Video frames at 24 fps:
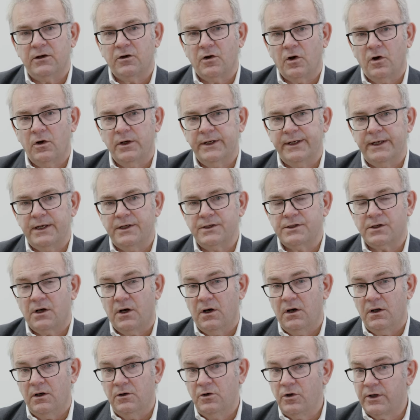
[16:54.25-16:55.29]
and
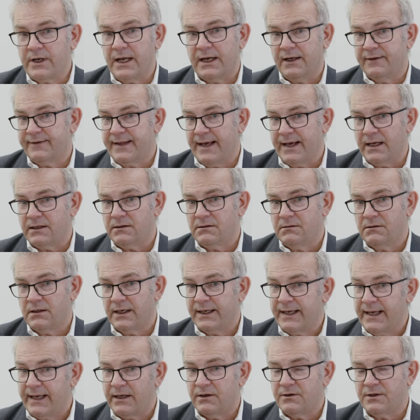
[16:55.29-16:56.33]
colleagues are looking at that
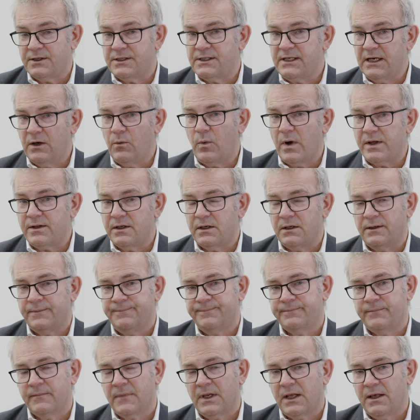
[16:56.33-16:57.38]
again to see
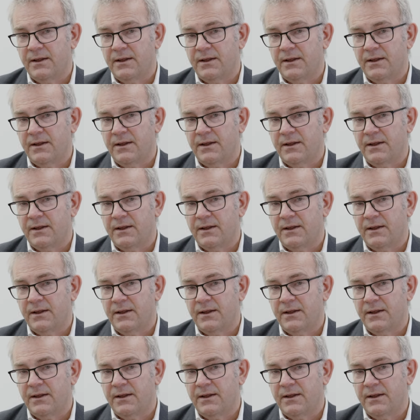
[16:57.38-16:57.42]
whether